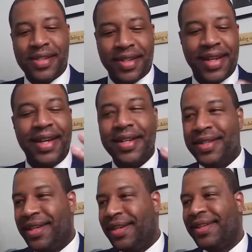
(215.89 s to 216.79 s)
So
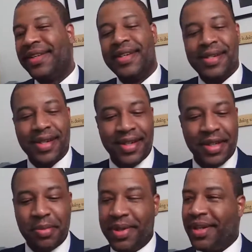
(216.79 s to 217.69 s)
ATL is in
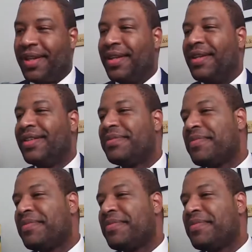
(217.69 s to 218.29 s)
the building.